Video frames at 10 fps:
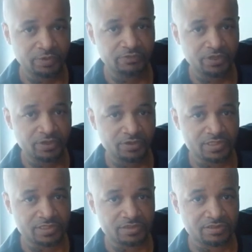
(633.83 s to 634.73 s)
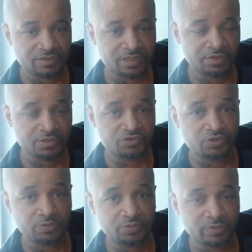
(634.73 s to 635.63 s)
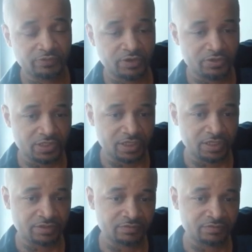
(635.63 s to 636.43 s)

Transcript: reverse. That was a triple reverse, y'all.